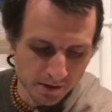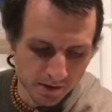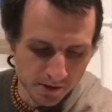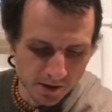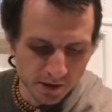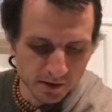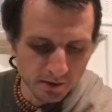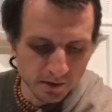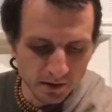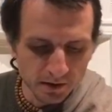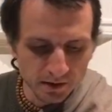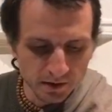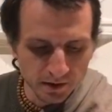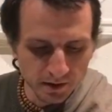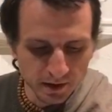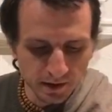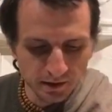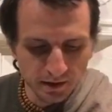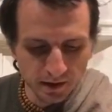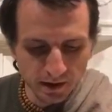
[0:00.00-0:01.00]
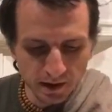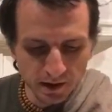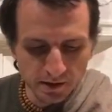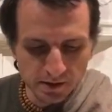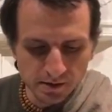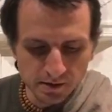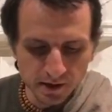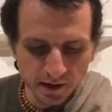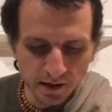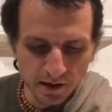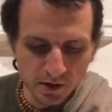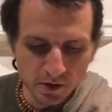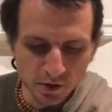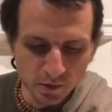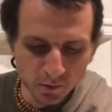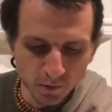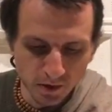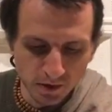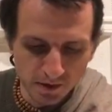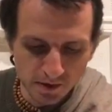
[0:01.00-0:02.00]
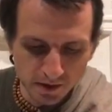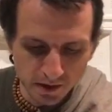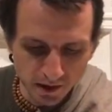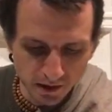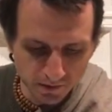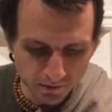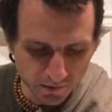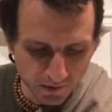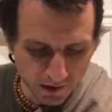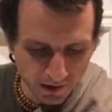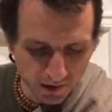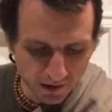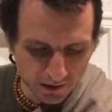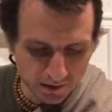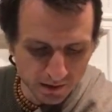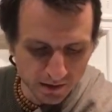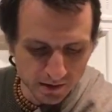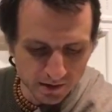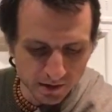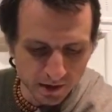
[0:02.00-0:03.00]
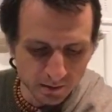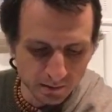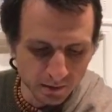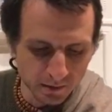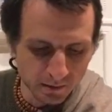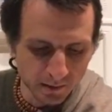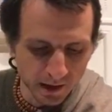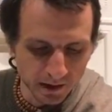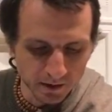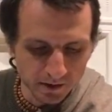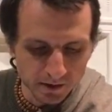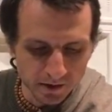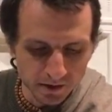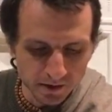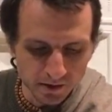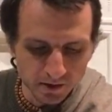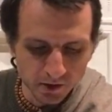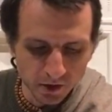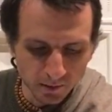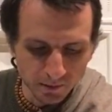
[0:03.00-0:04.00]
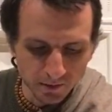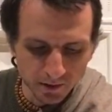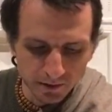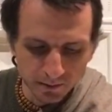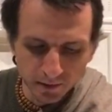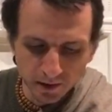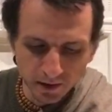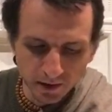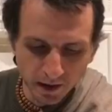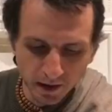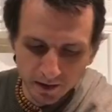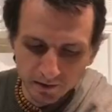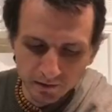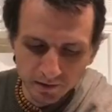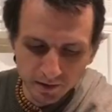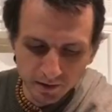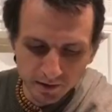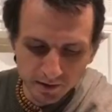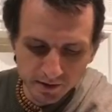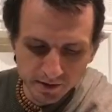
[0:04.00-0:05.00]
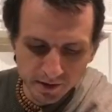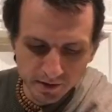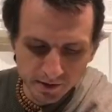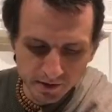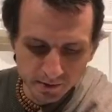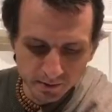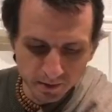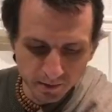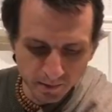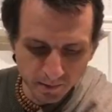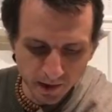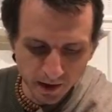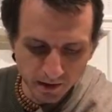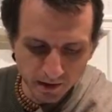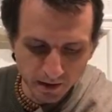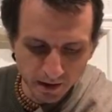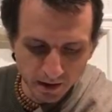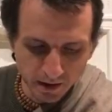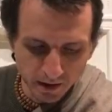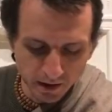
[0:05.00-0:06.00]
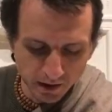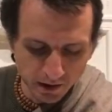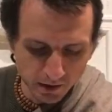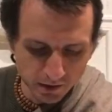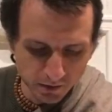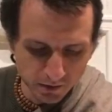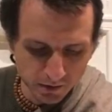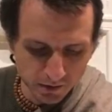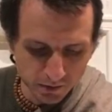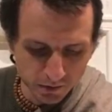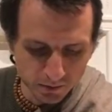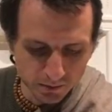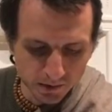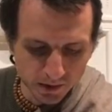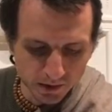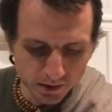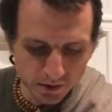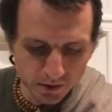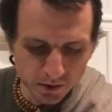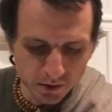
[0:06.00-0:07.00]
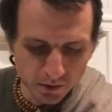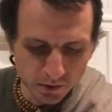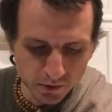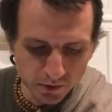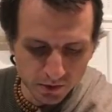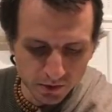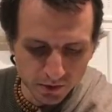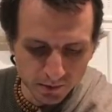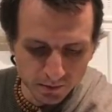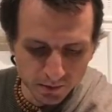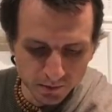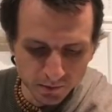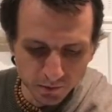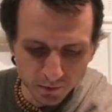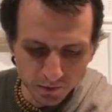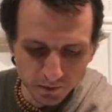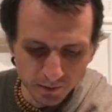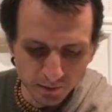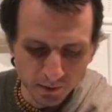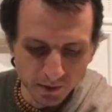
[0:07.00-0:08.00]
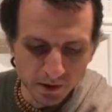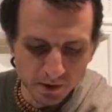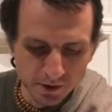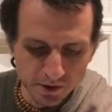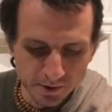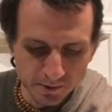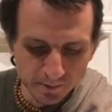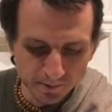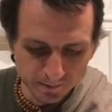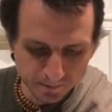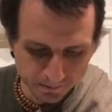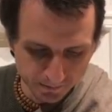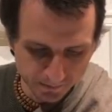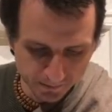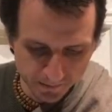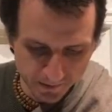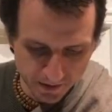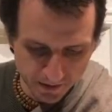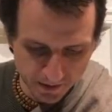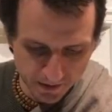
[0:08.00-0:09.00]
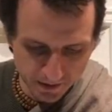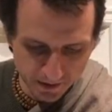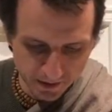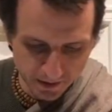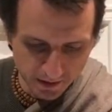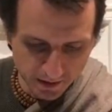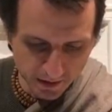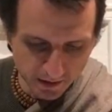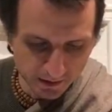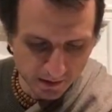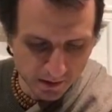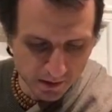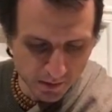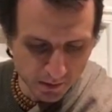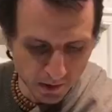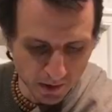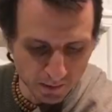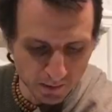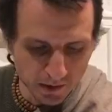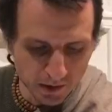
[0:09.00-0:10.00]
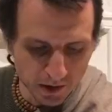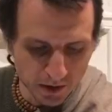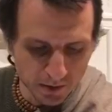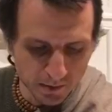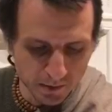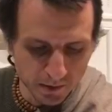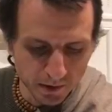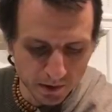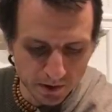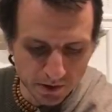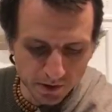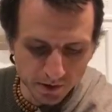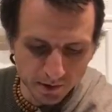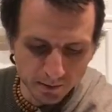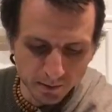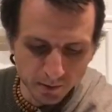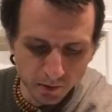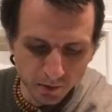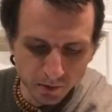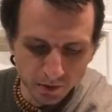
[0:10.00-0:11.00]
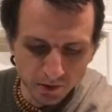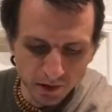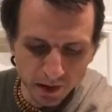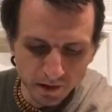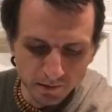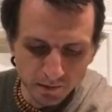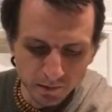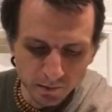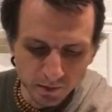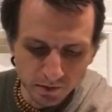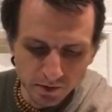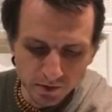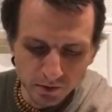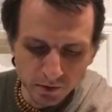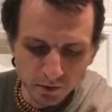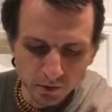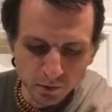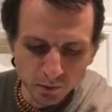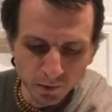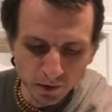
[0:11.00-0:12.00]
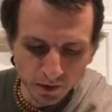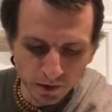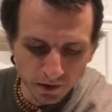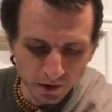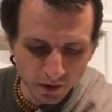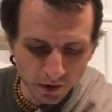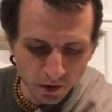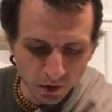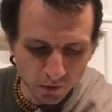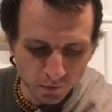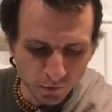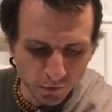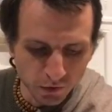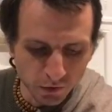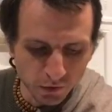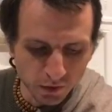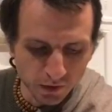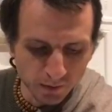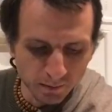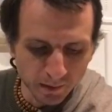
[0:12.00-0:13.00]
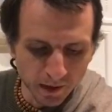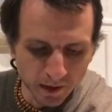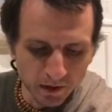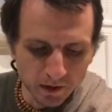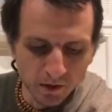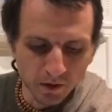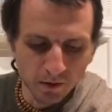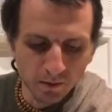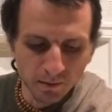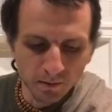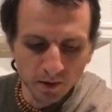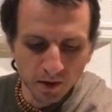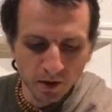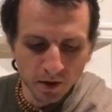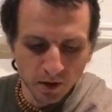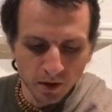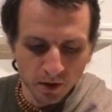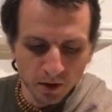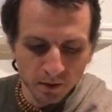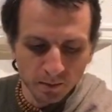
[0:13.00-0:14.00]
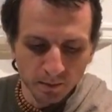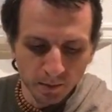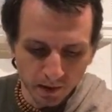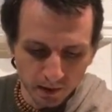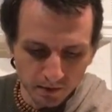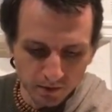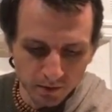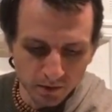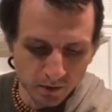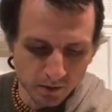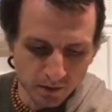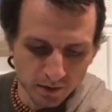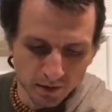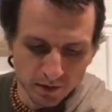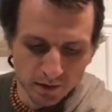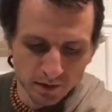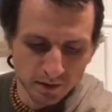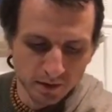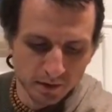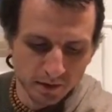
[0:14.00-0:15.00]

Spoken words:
Generally, at the last stage of one's life, this humble method is adopted by every sensible man in order to be excused before departure. In this way, Maharaj Parikshit implored everyone's goodwill for going back home, back to Godhead.